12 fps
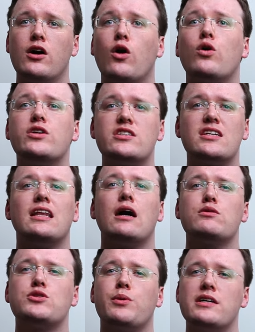Audits allow
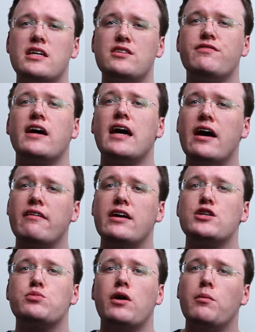us to identify
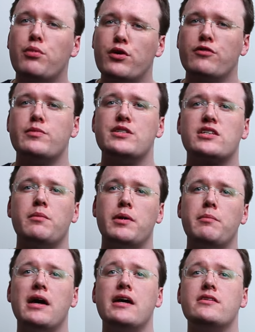areas where improvements can be
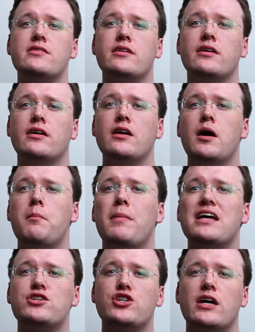made,
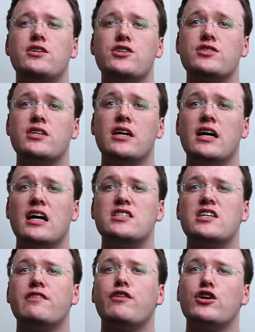make changes, and
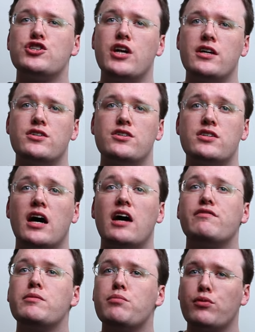see if our changes
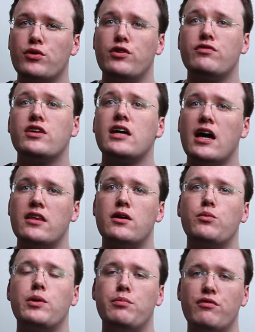have improved the care that
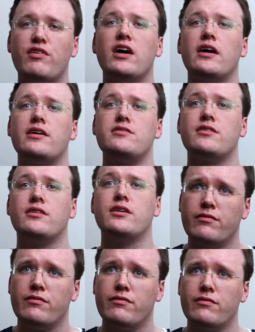we provide.
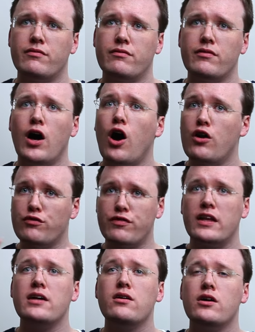
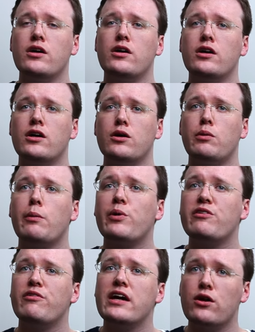Hopefully, when we
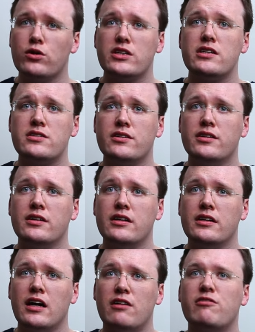re-audit
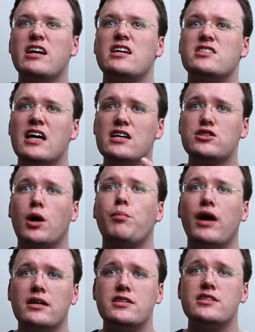and reassess our
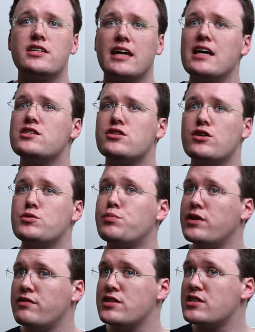practice against those
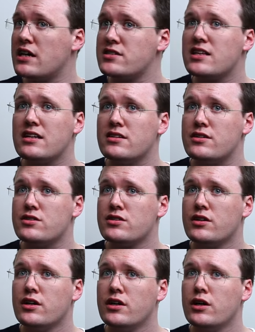previous set standards,
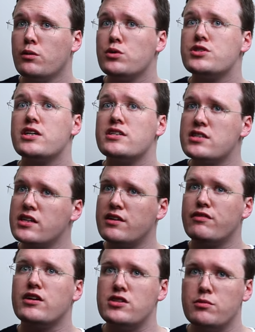we'll see a
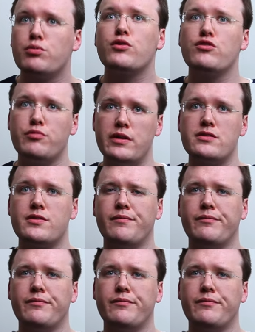significant improvement.